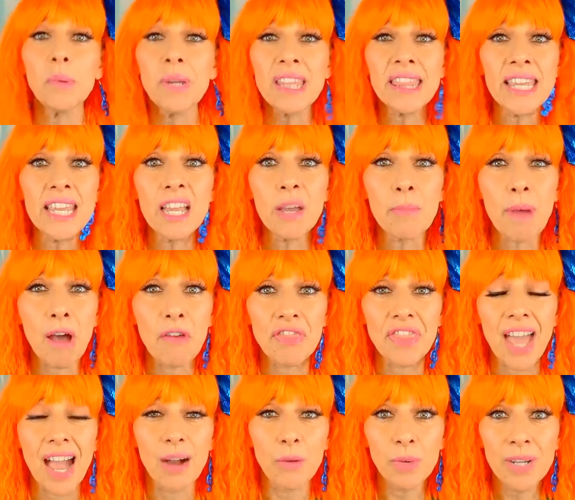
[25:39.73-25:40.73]
think about
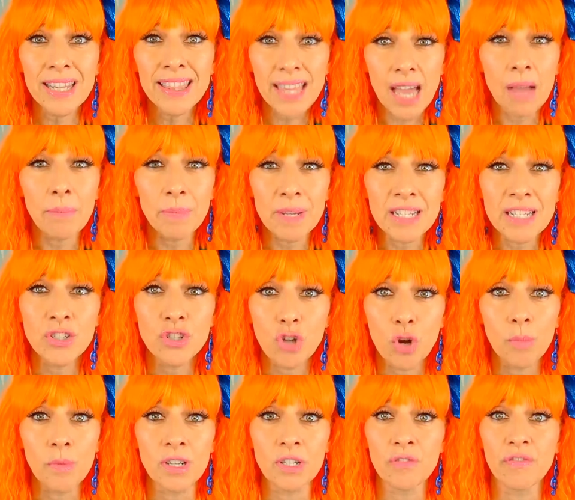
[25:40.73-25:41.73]
that? Wouldn't that be
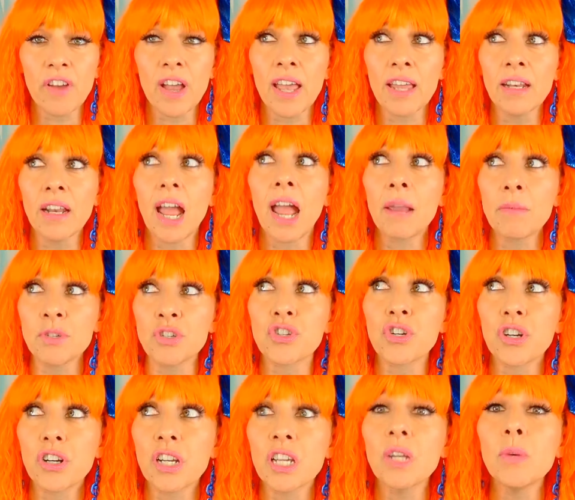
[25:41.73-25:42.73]
so much fun? I'm
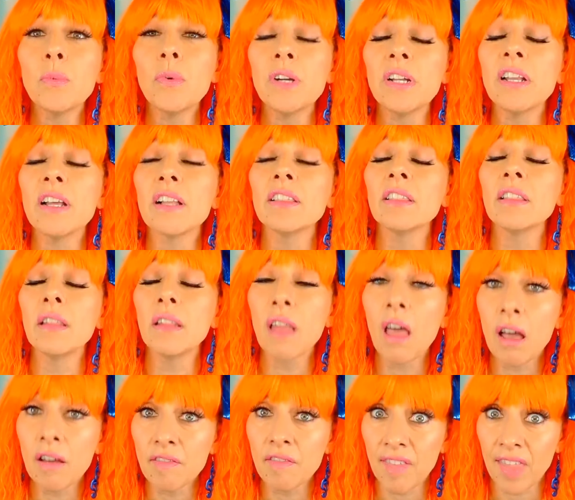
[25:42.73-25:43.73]
sure he would
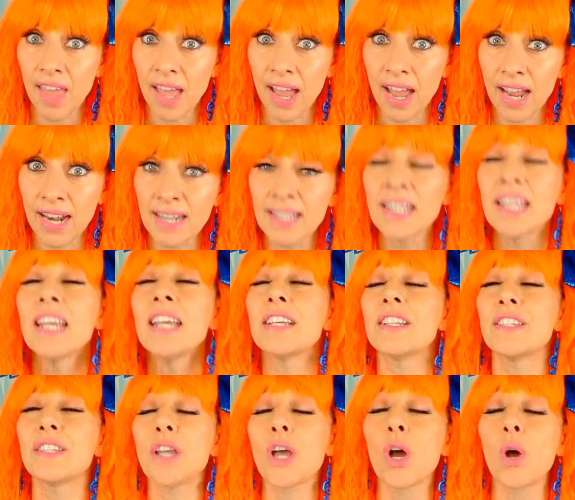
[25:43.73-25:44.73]
love that.
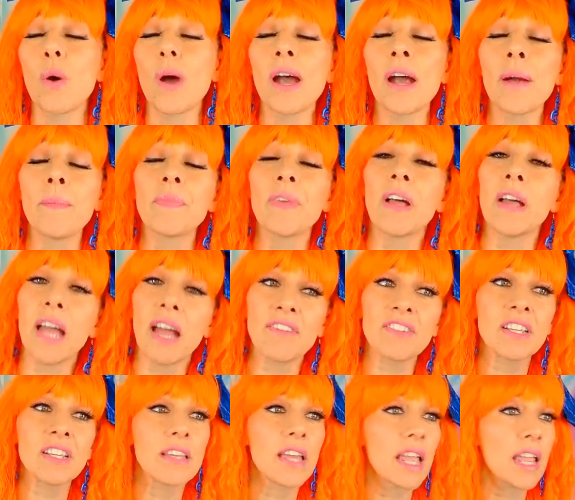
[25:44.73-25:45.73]
So I'll have
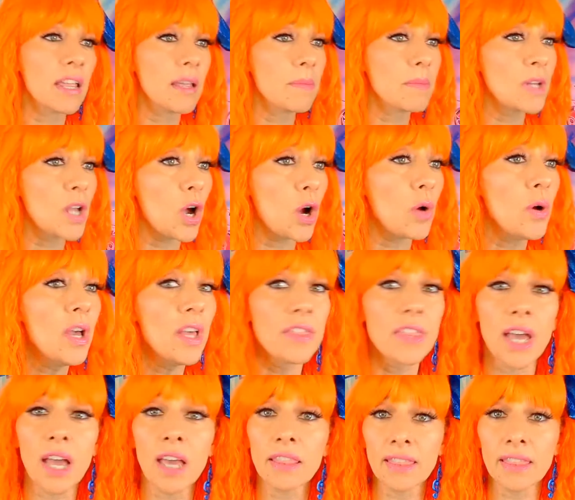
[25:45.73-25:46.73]
to let him know
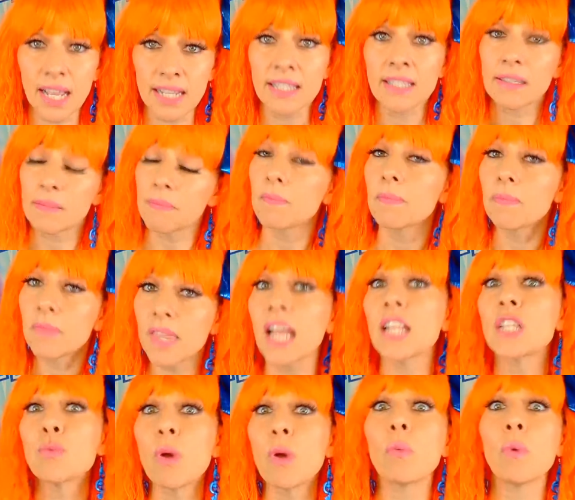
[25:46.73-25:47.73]
that
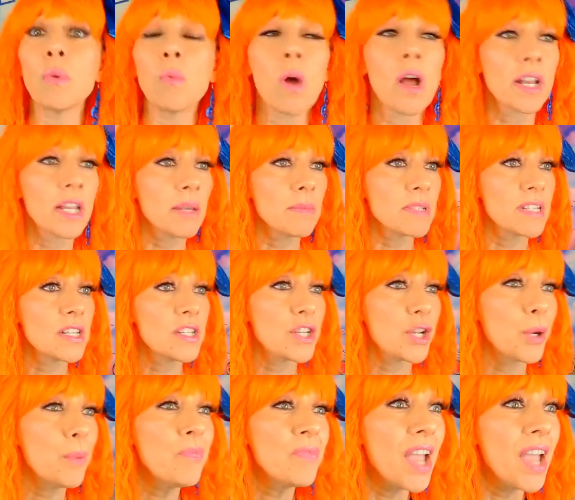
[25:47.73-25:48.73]
that's what we want him to do.
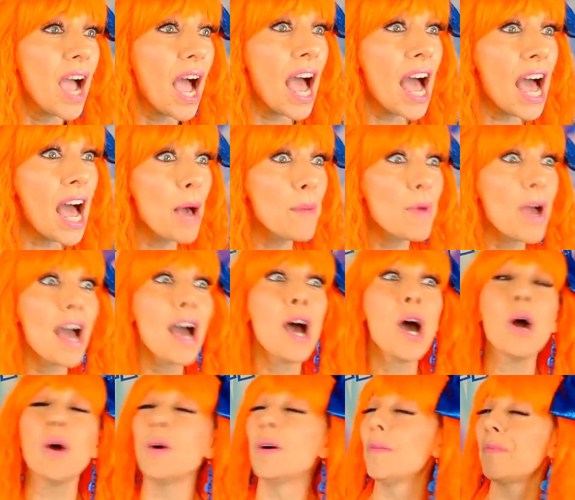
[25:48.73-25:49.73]

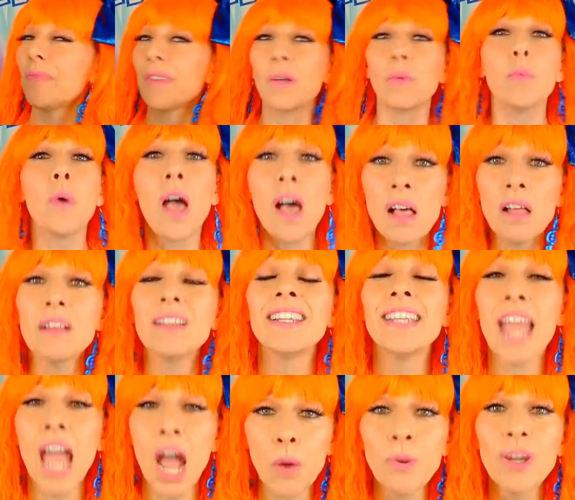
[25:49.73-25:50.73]
Oh, well,
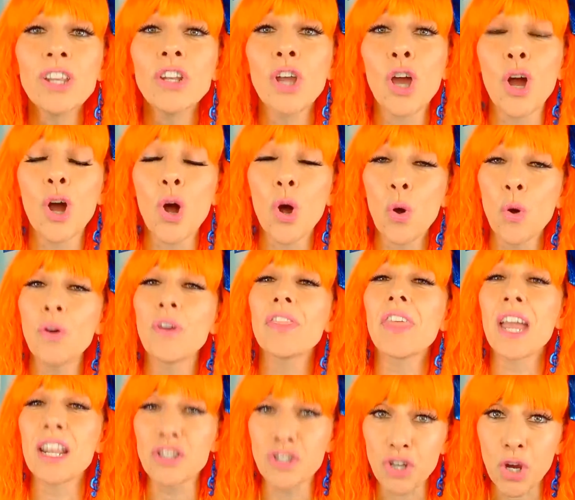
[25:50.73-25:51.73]
now we know
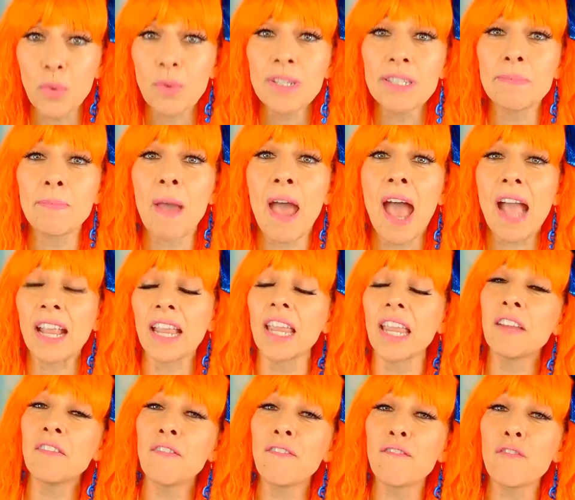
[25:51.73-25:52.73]
that Joe is back
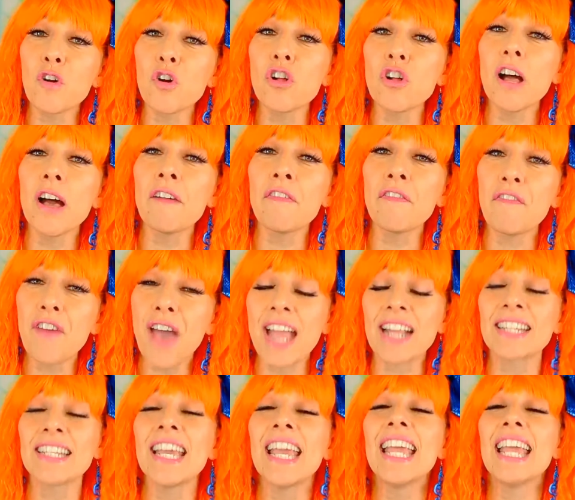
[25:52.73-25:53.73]
in full
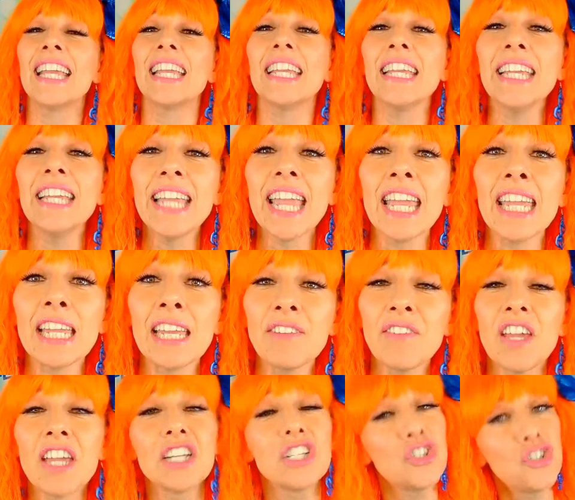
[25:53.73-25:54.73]
effect. He gave
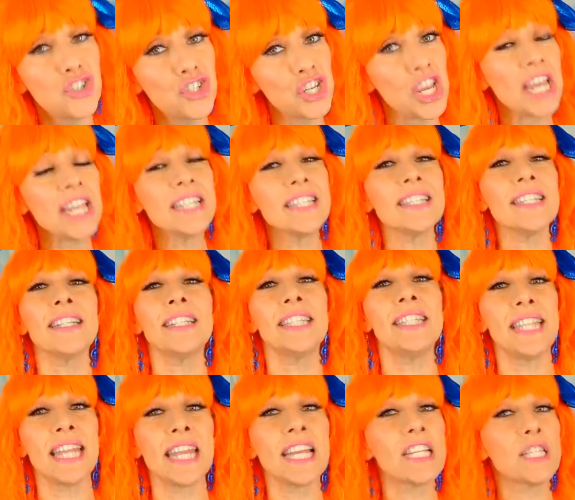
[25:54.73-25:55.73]
Jason's
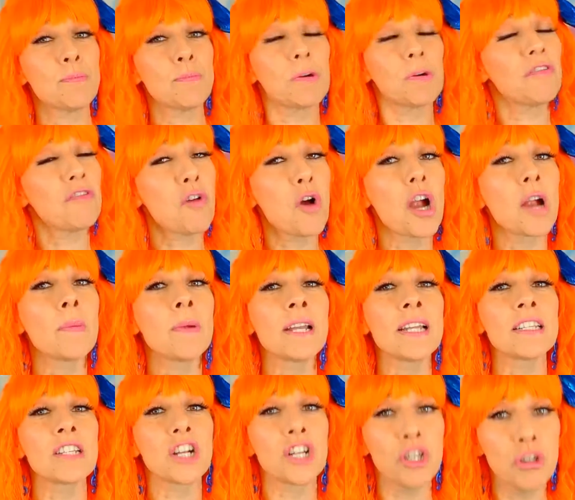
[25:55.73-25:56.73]
dance
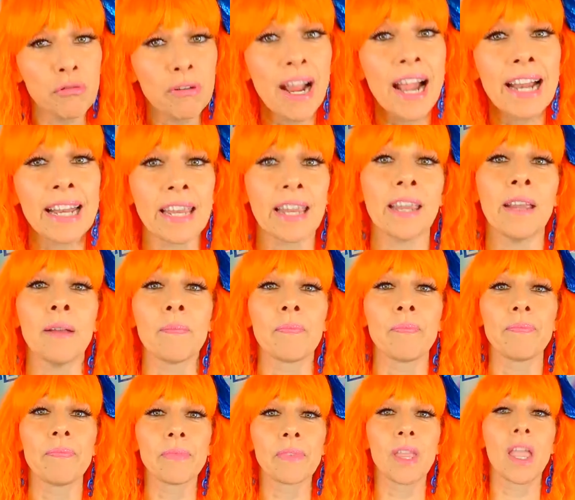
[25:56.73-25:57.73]
performance. Are you ready?
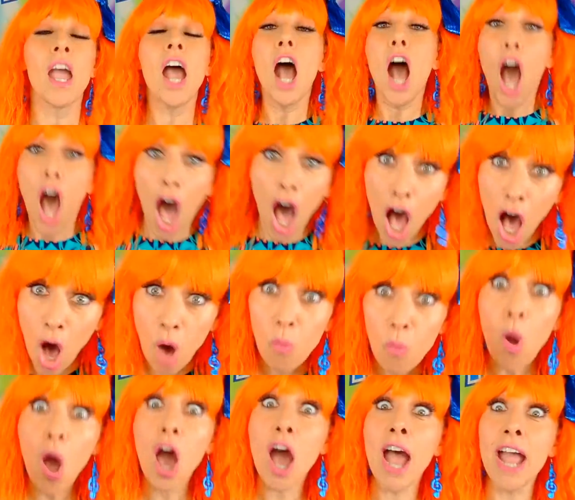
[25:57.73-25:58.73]

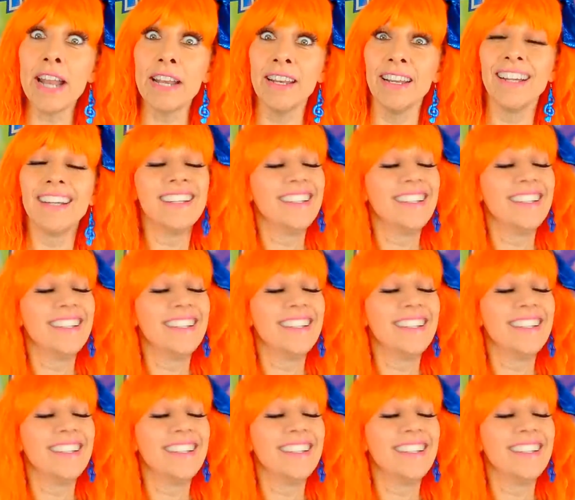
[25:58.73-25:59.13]
A 1.